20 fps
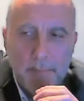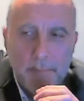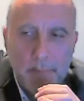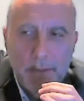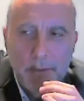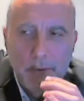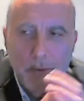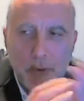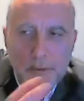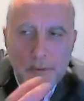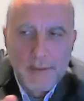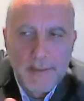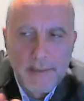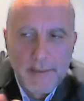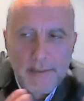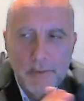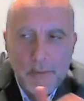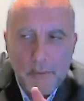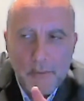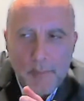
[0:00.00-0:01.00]
Bitcoin,
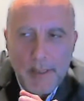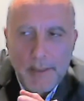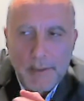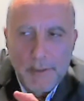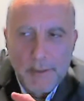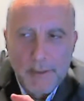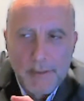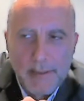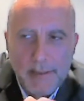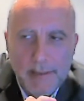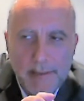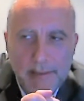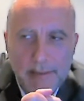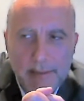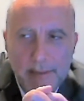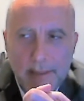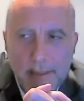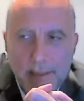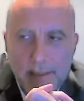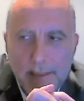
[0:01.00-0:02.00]
since you mentioned it,
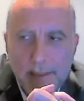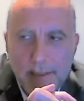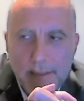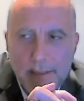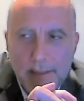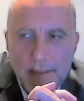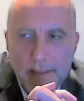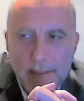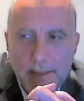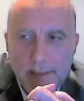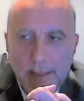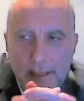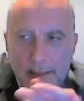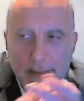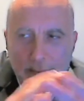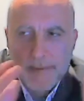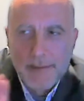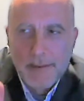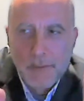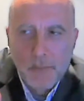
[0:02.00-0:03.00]

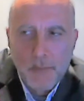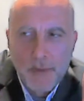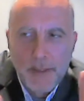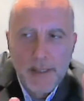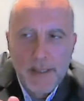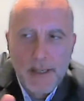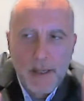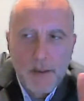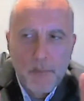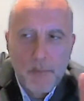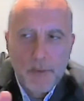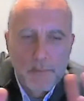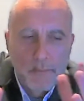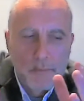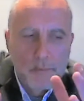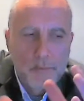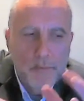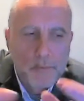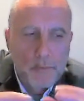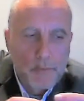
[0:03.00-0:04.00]
and this is where I want
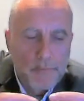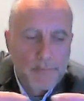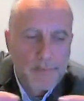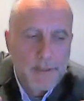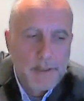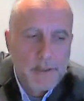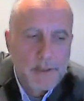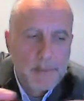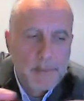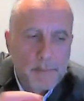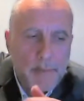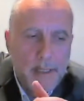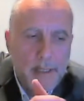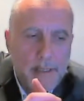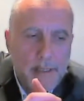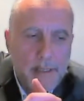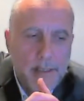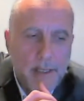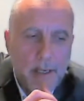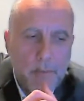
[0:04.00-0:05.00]
to finish
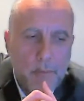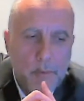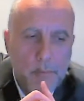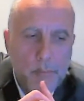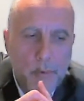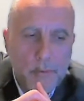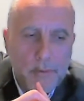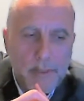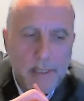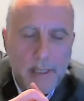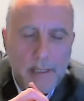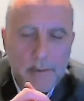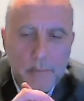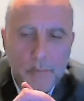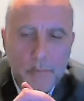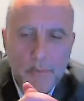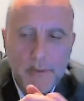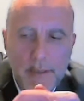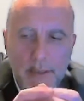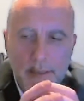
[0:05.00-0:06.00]
our
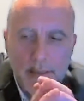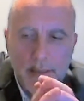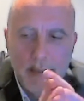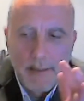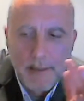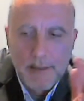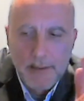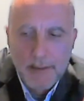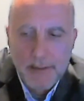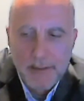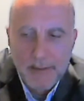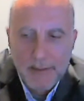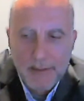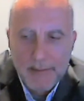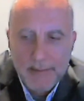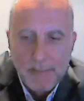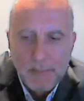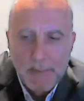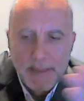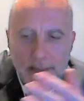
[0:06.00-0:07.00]
podcast with the
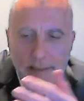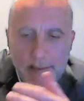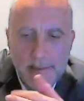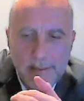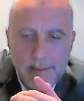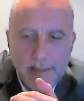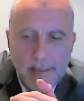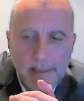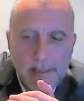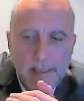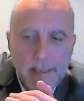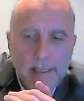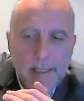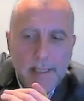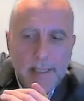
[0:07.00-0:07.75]
CBDC.